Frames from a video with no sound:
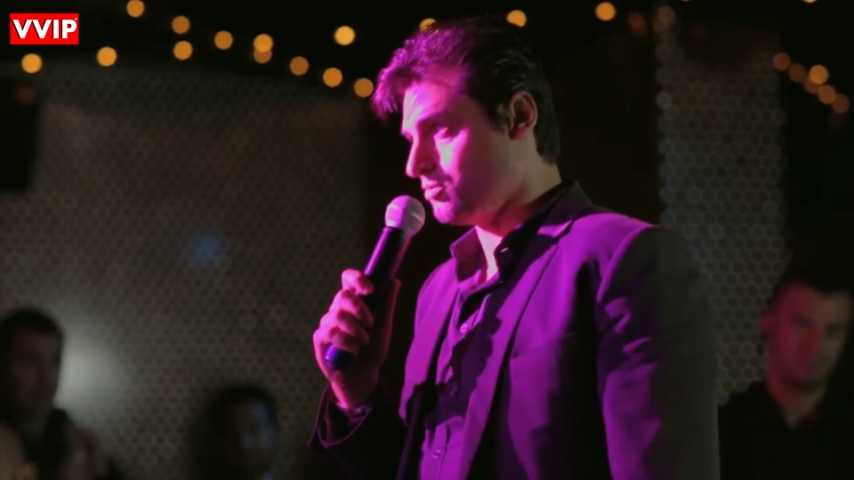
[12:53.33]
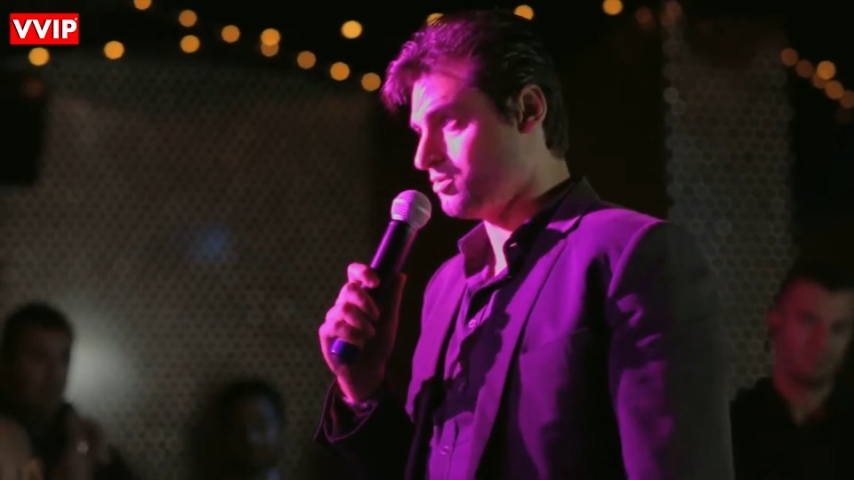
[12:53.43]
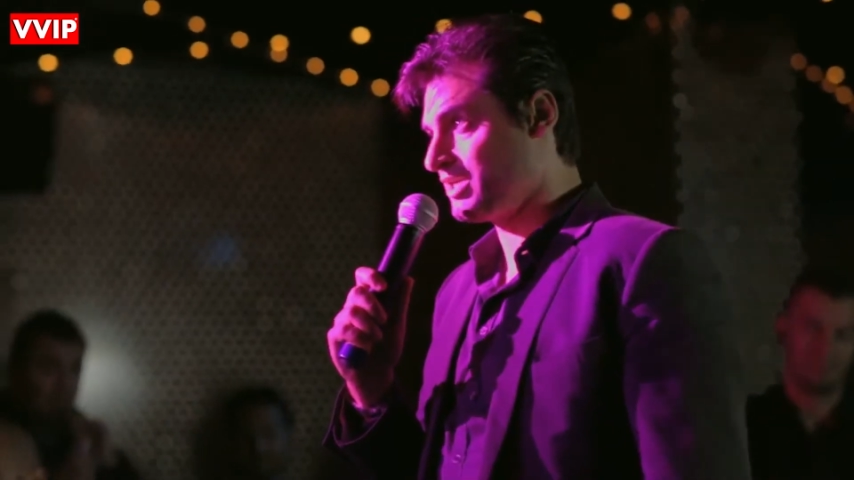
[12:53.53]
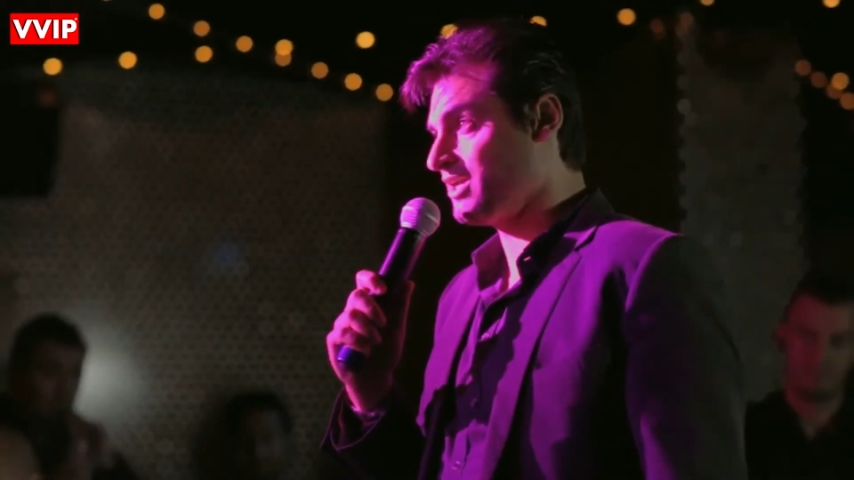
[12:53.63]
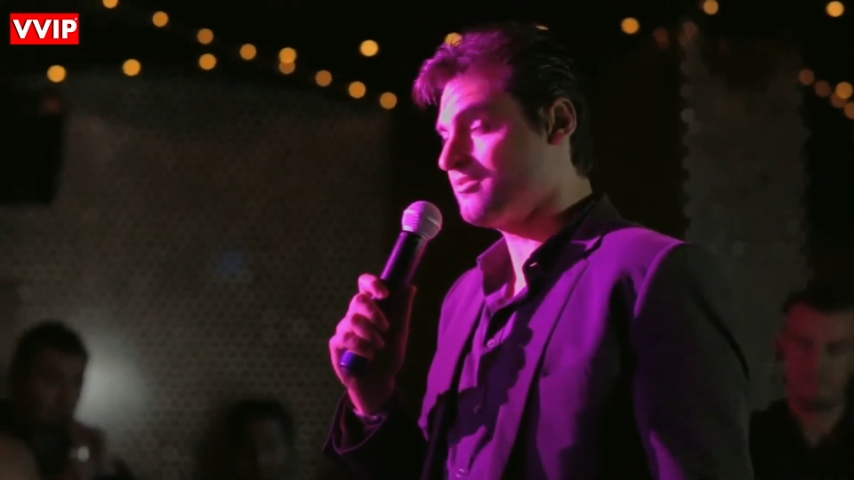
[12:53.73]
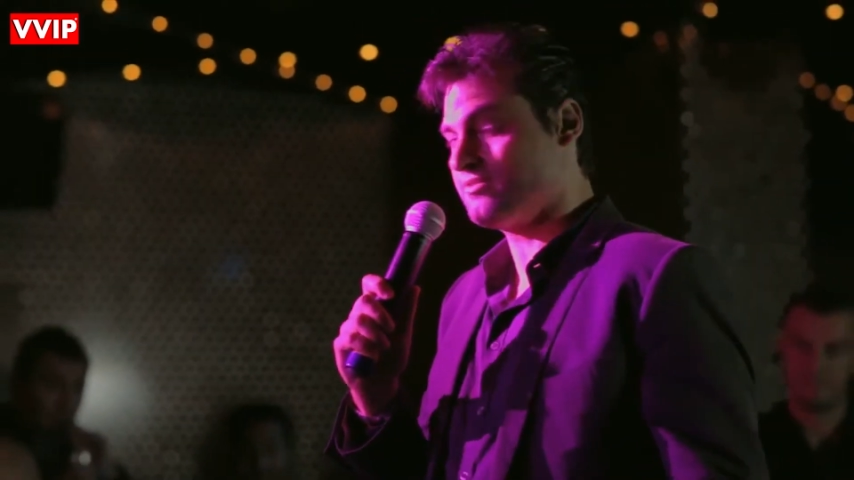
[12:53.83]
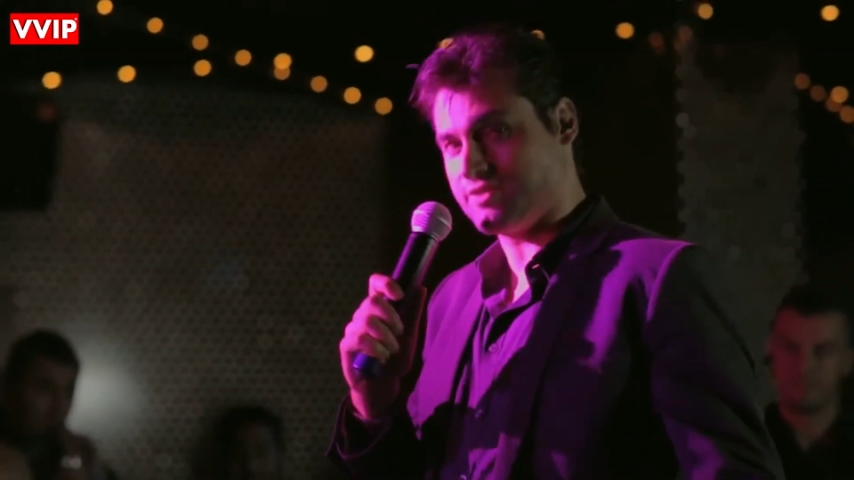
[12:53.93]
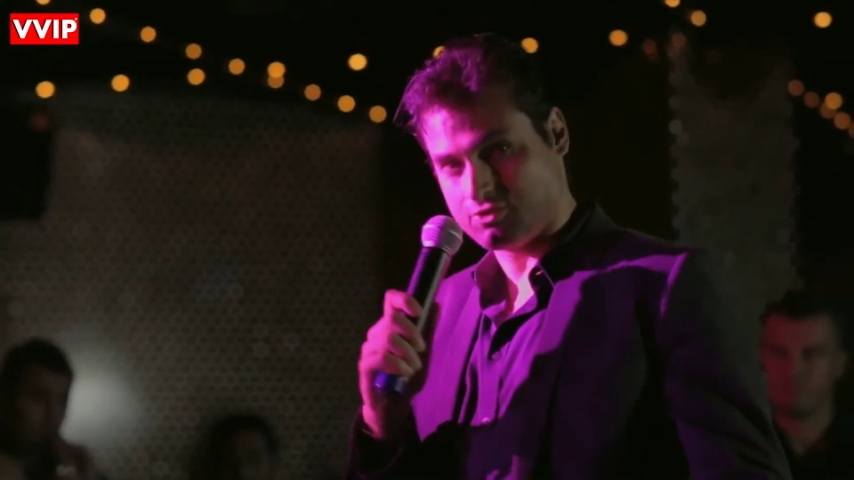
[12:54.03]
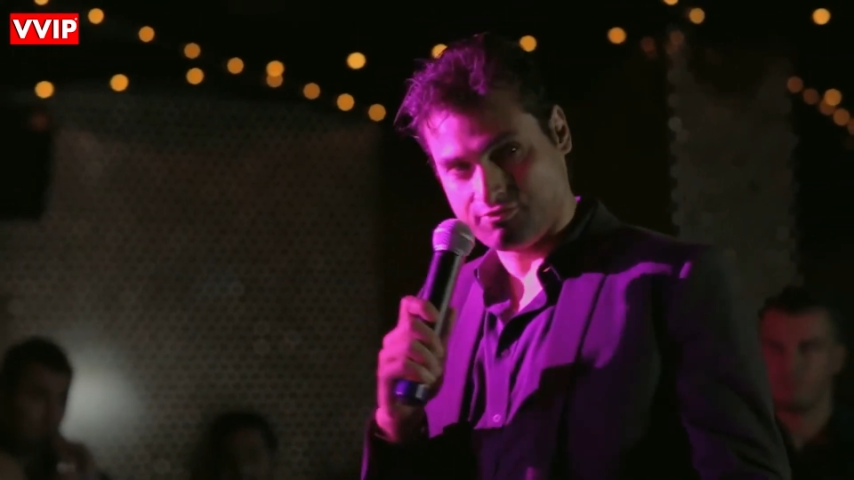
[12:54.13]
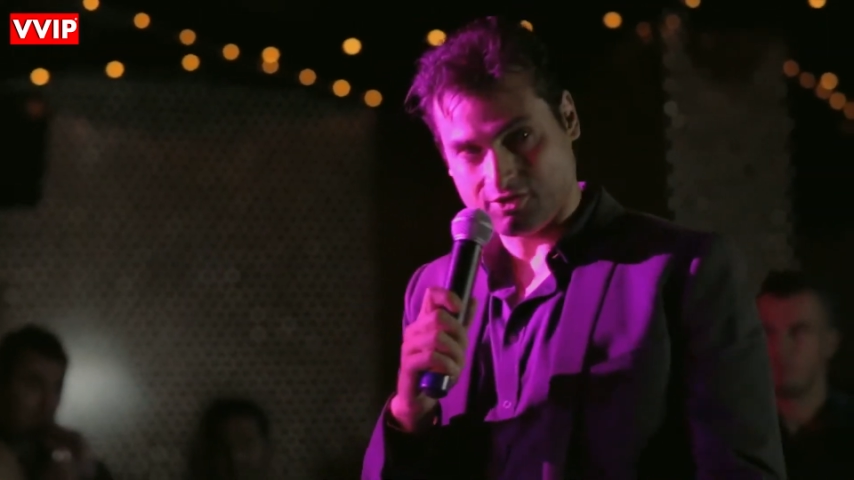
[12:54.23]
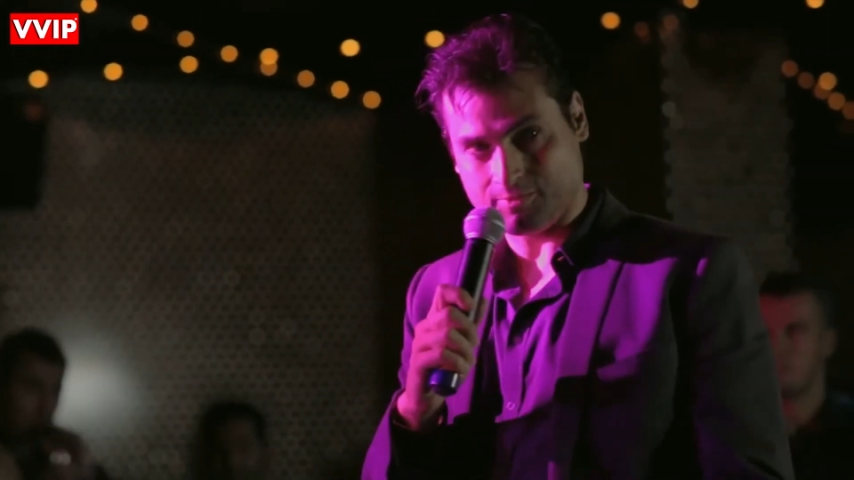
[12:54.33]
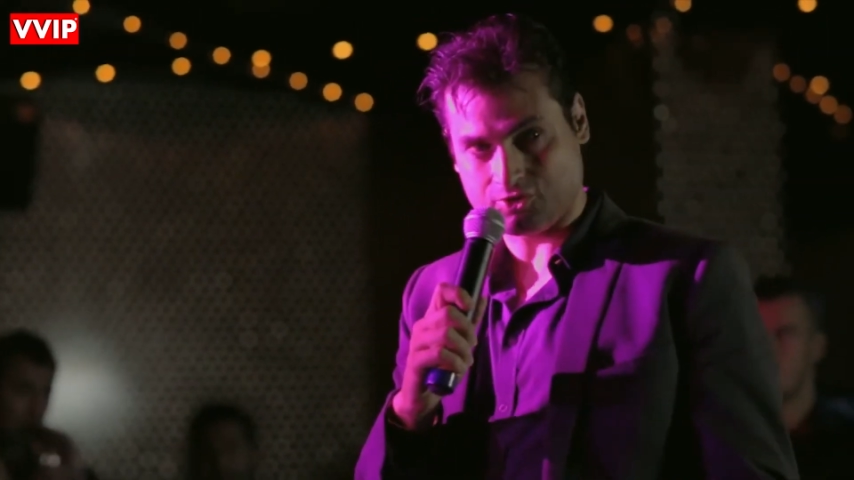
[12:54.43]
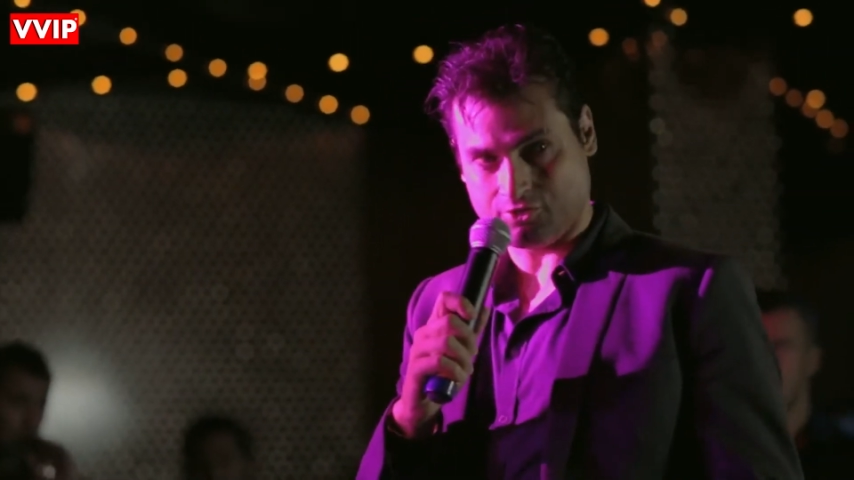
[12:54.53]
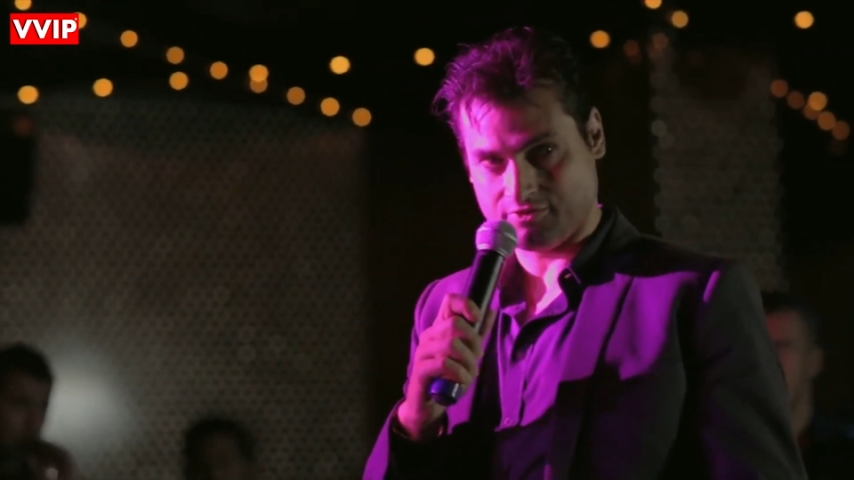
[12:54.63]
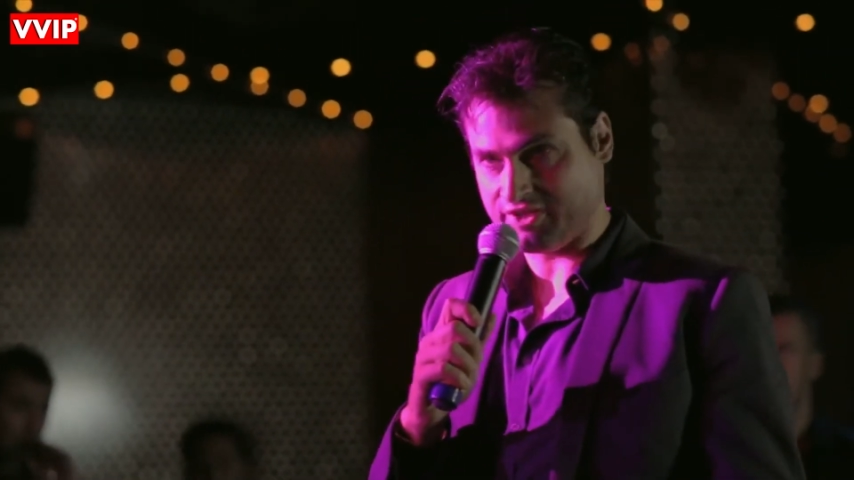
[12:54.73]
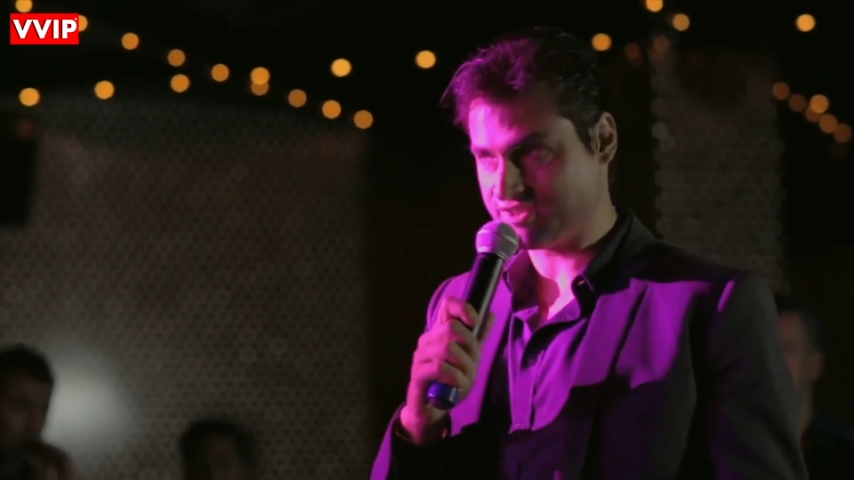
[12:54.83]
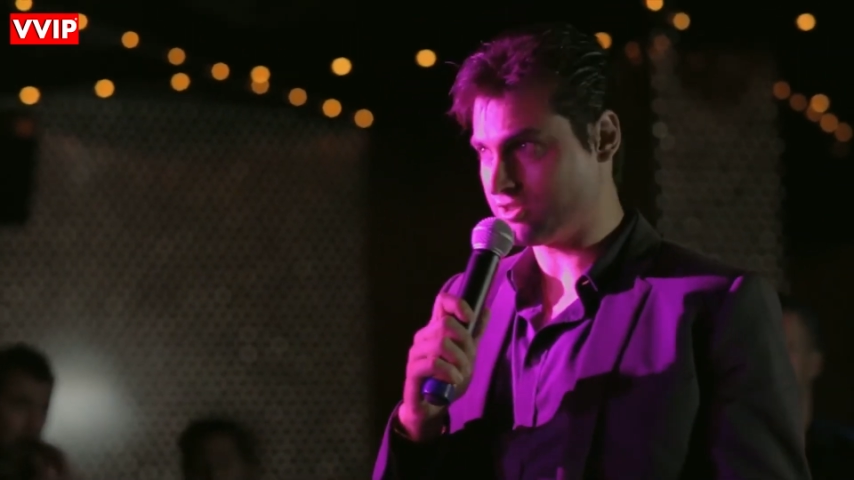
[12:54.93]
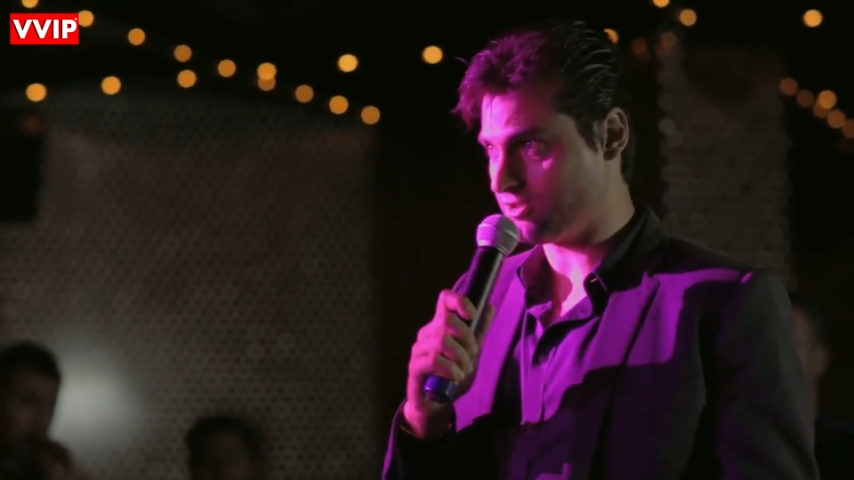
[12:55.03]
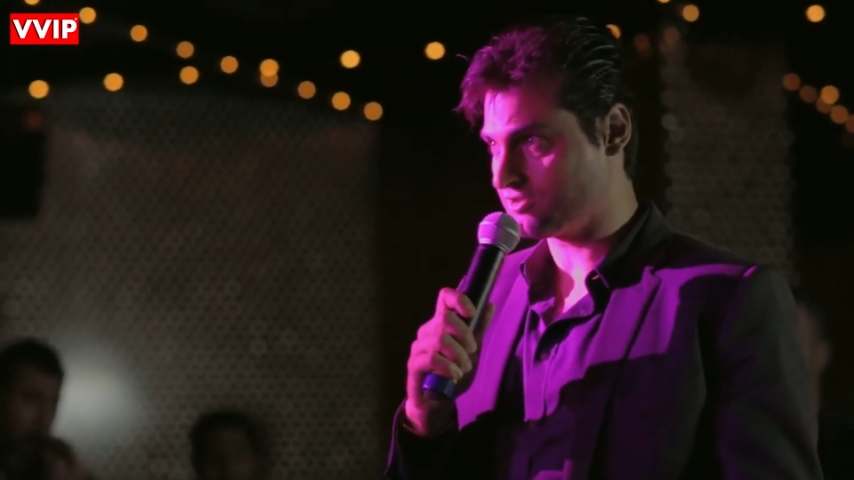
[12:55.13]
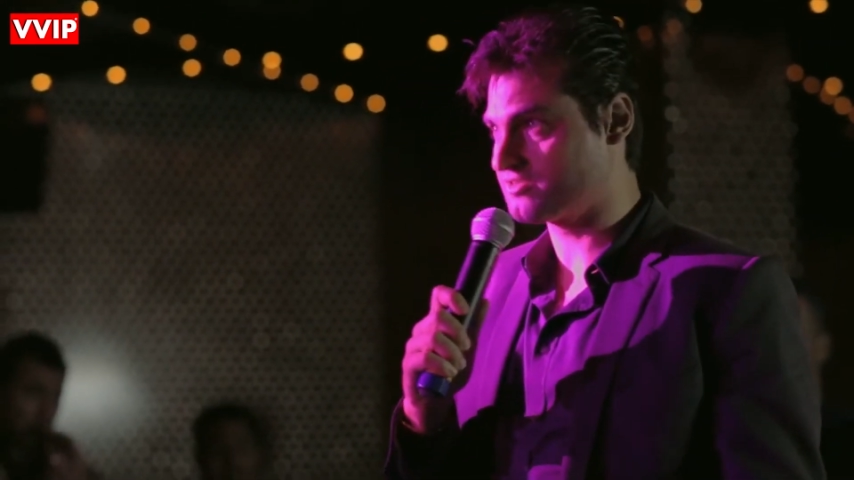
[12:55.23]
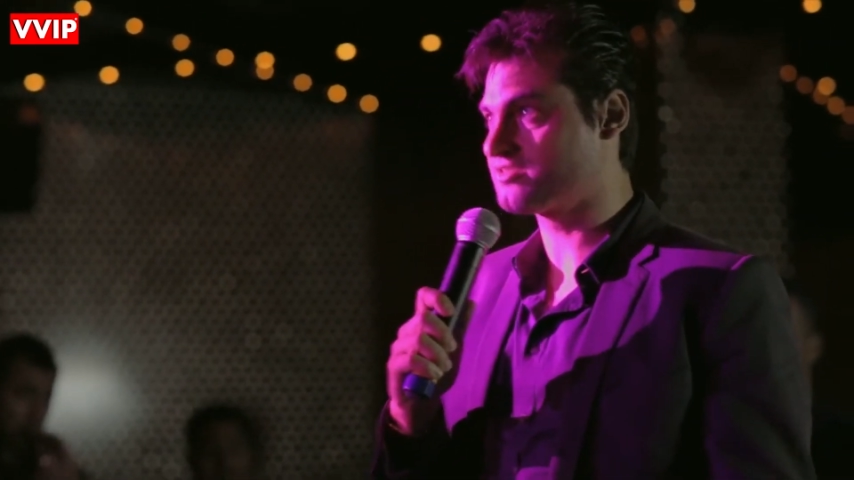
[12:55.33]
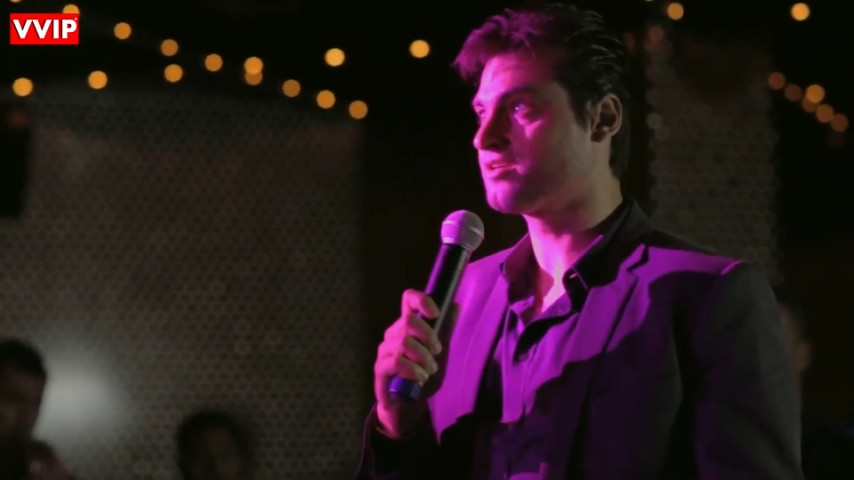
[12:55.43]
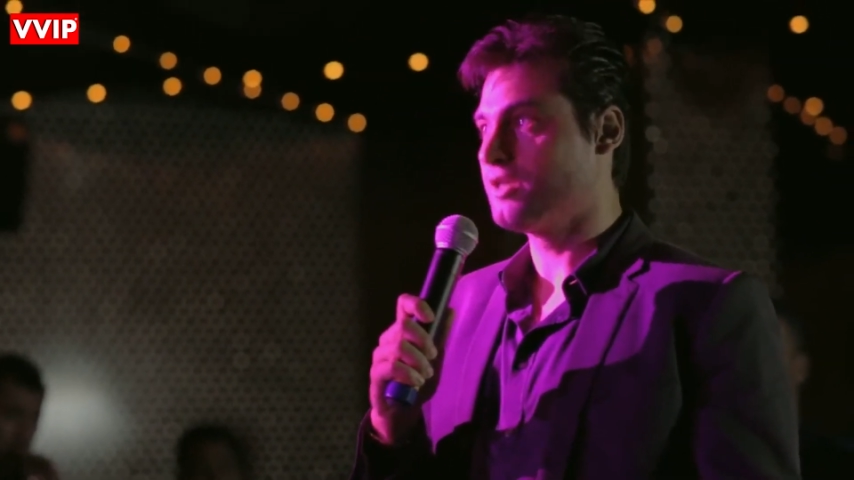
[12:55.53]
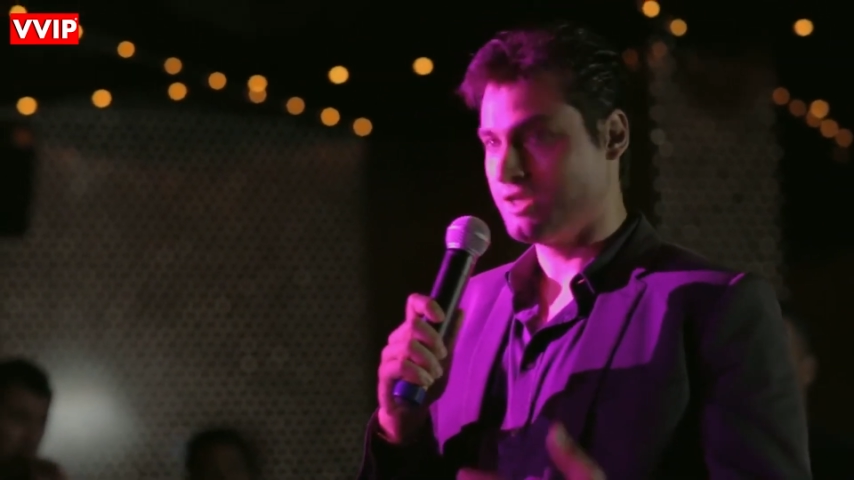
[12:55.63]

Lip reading: So again, thank you very much for inviting us,